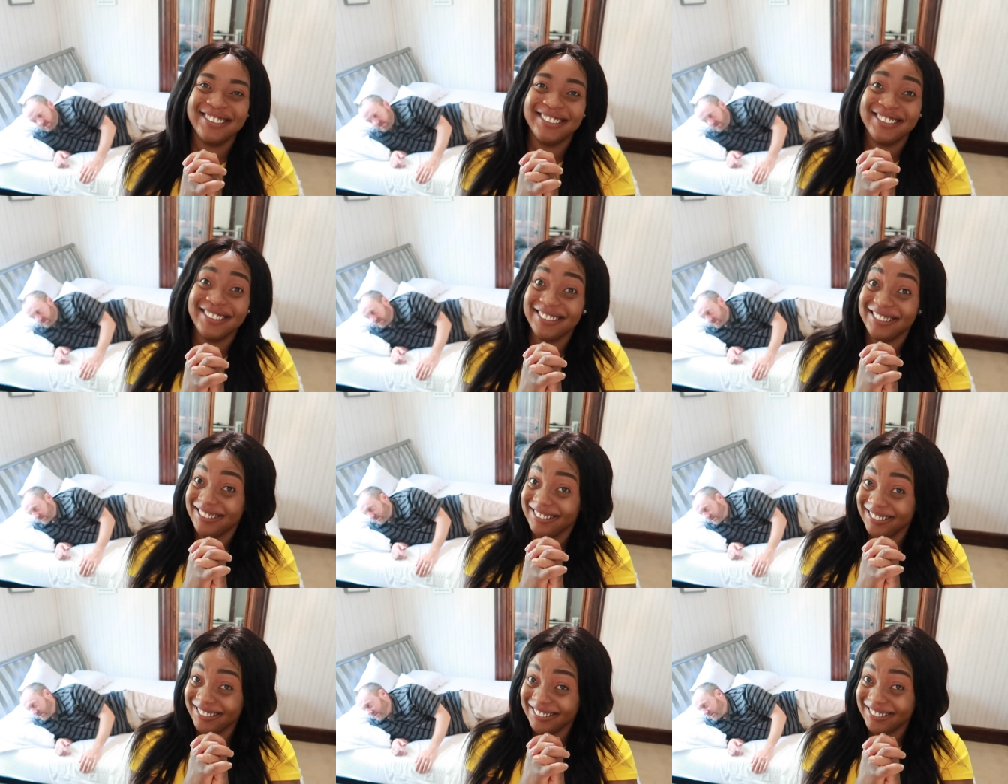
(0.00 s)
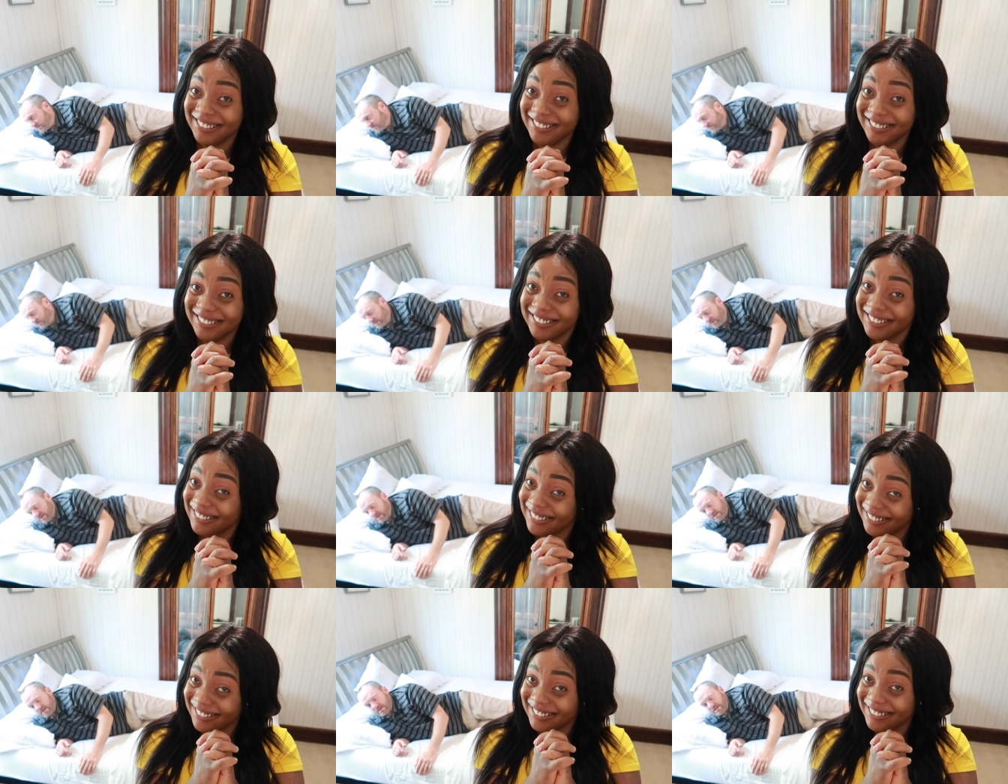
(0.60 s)
Who sneaks around
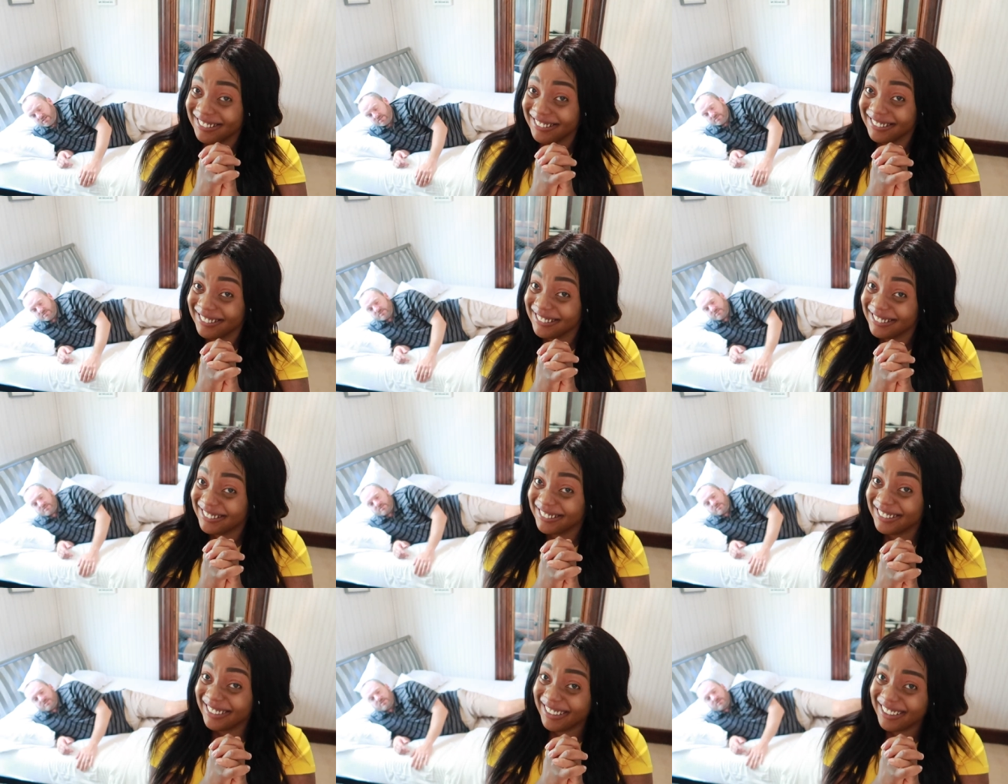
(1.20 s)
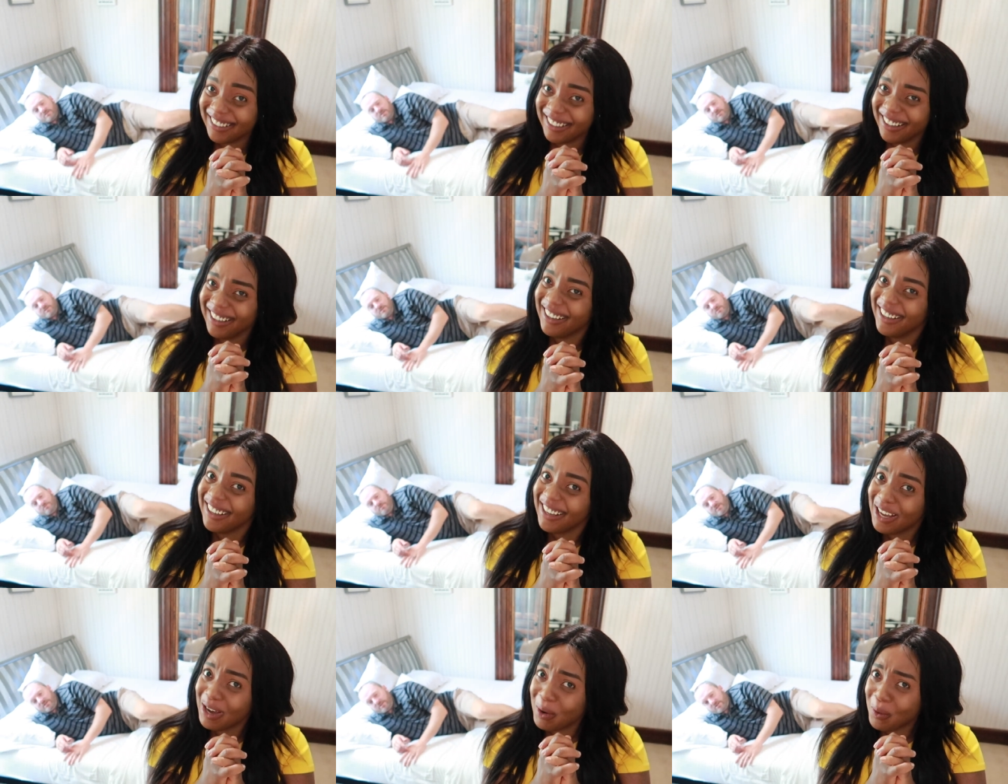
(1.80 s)
the house?
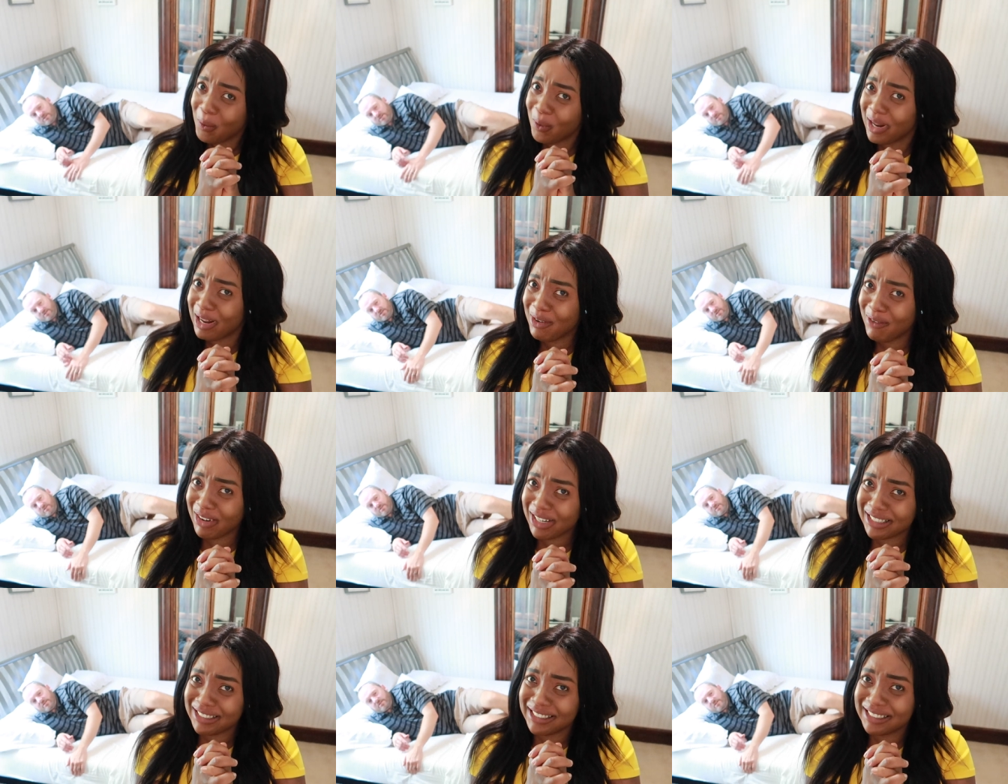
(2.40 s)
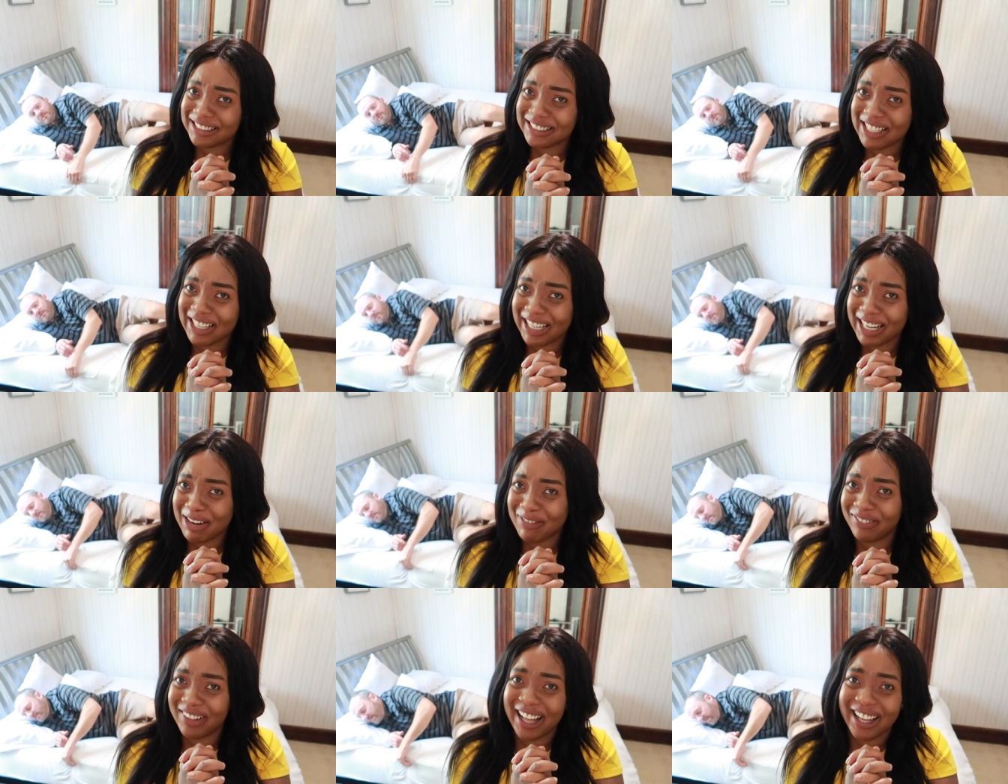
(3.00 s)
What is he
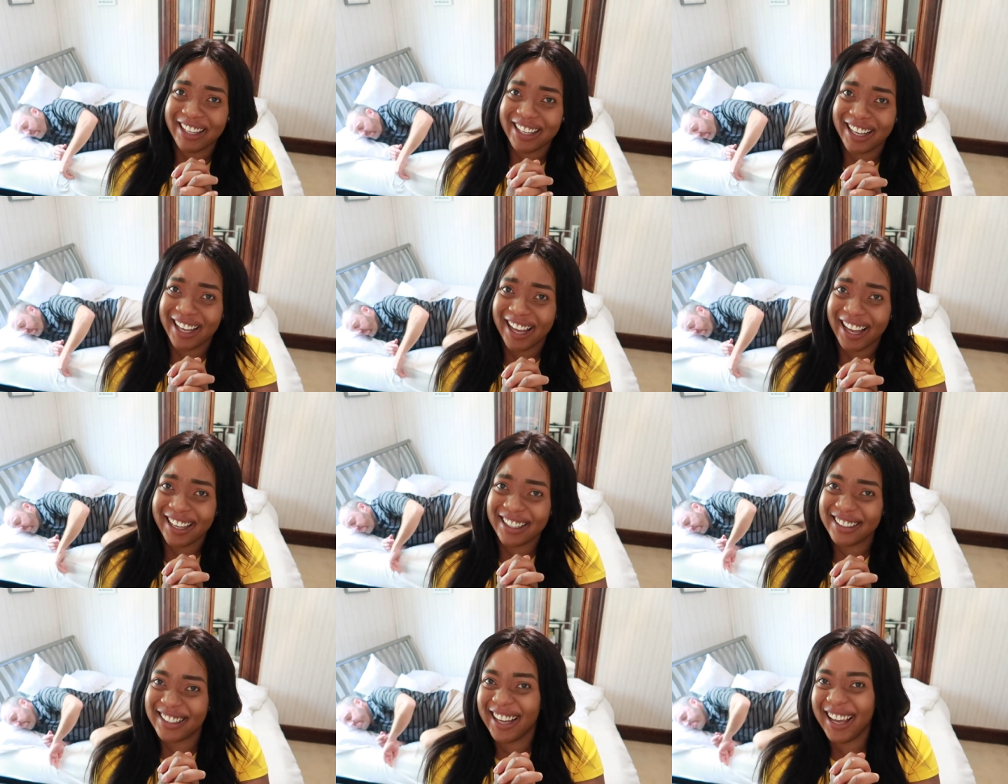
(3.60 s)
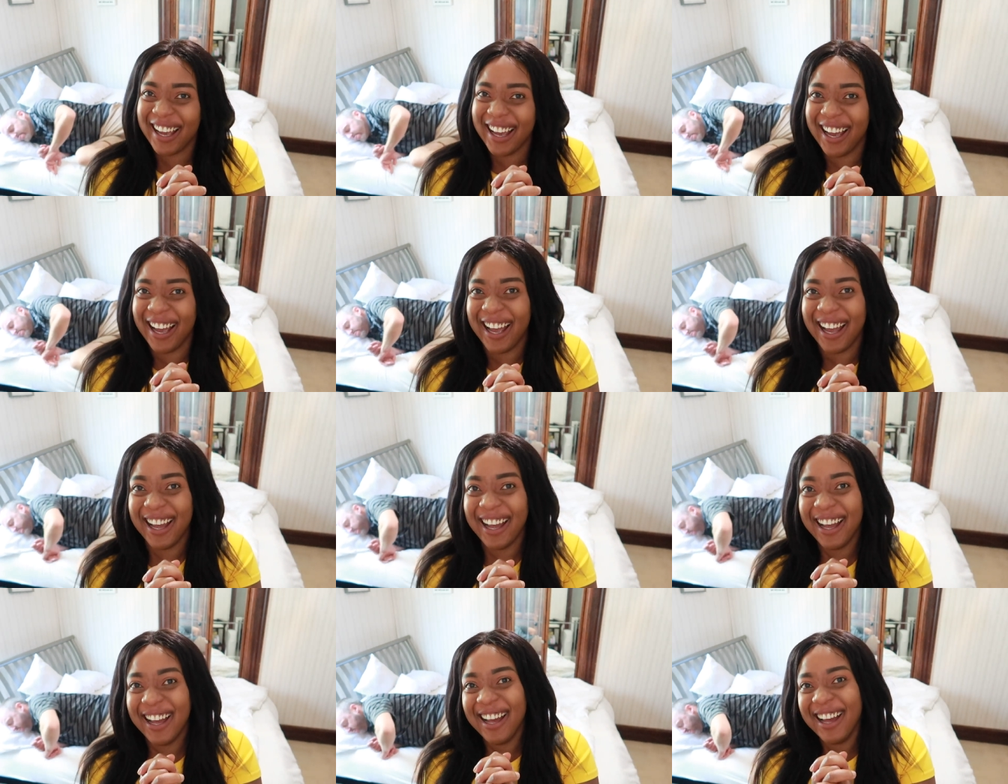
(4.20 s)
talking about, you guys?
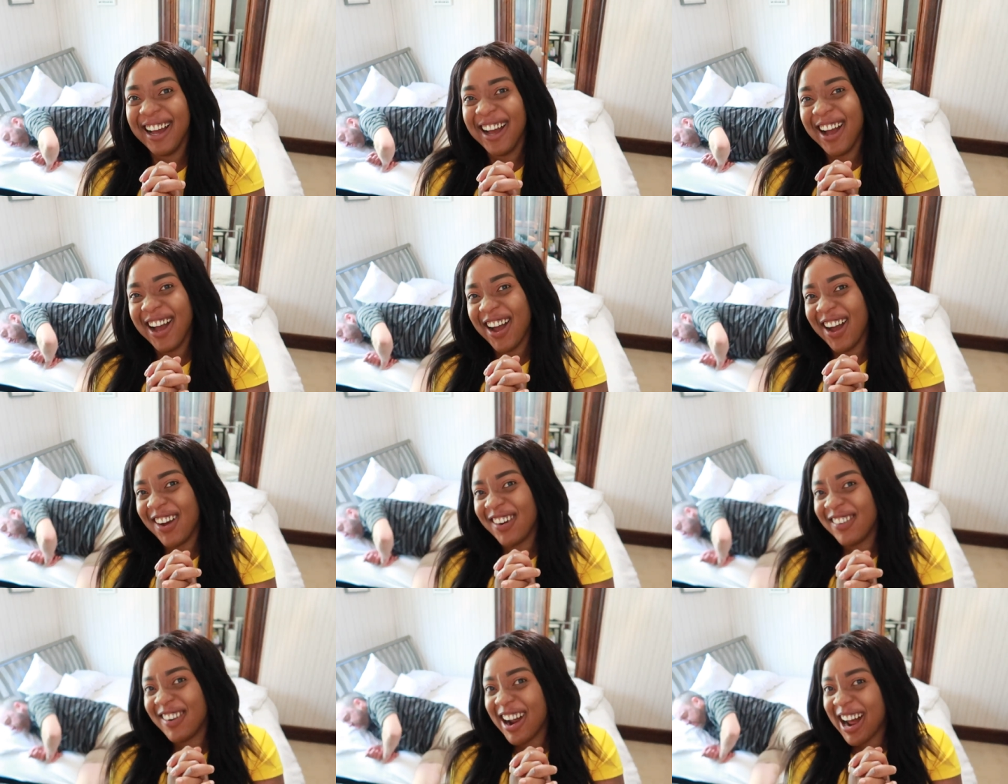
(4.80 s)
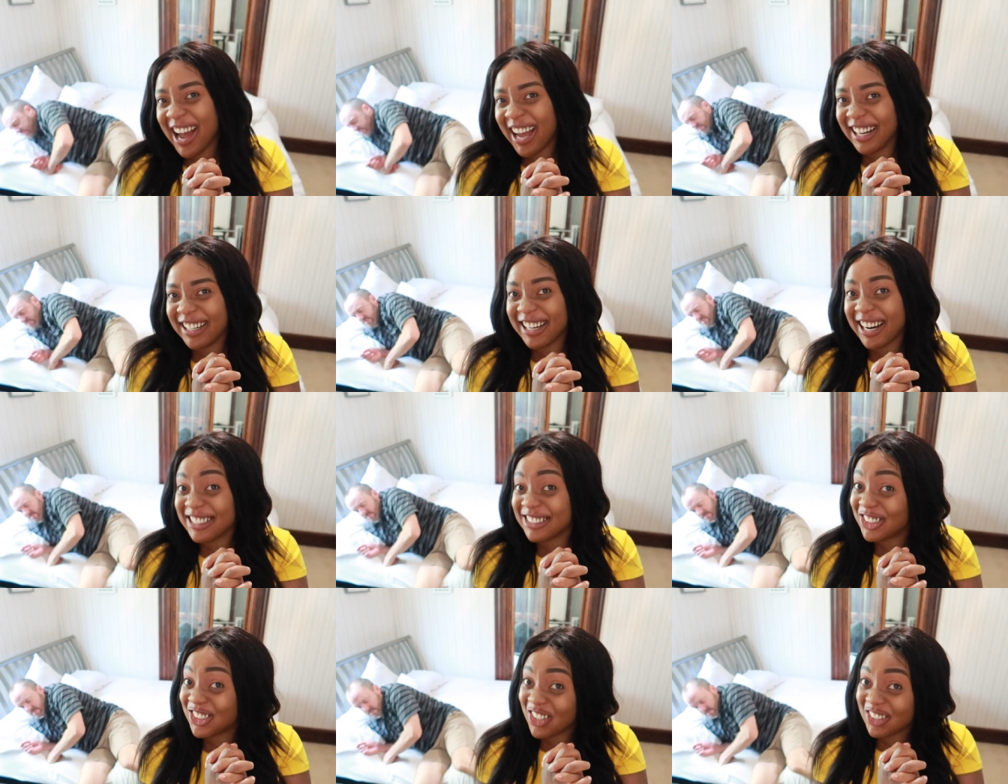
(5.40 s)
Alright,
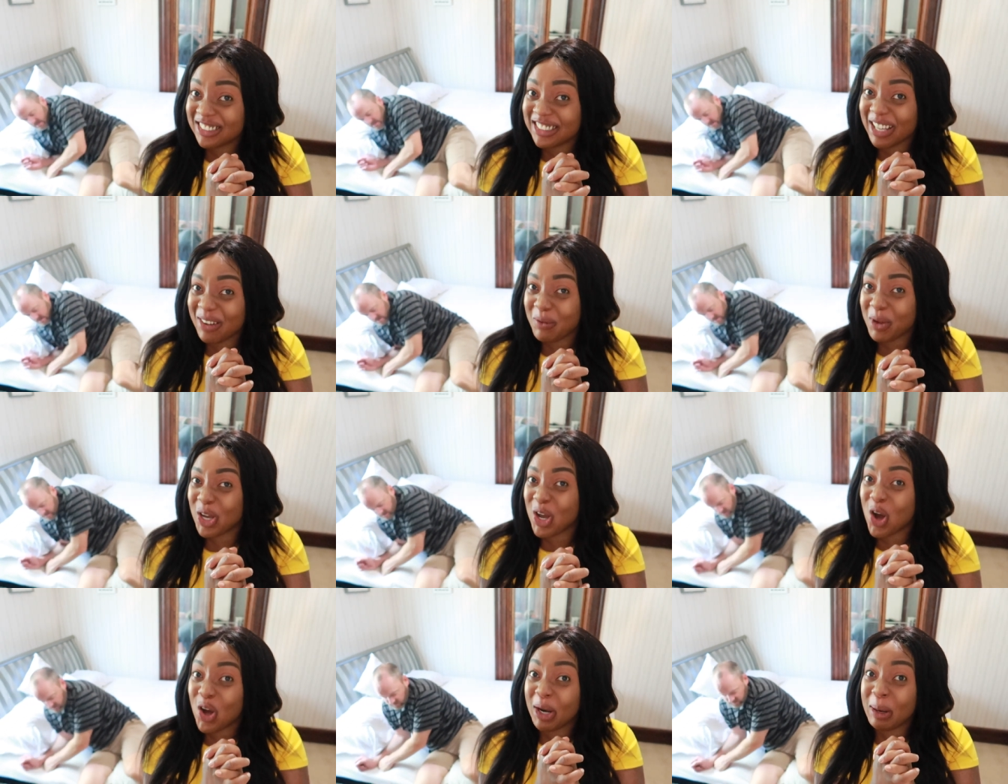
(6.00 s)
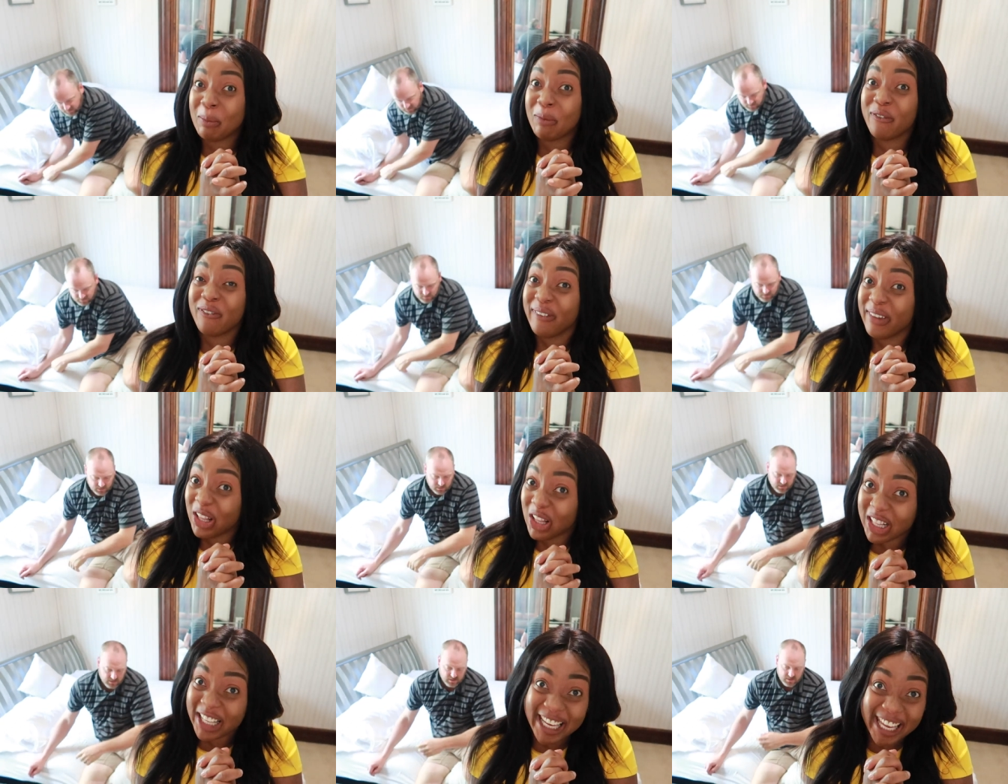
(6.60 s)
that shows that we got him real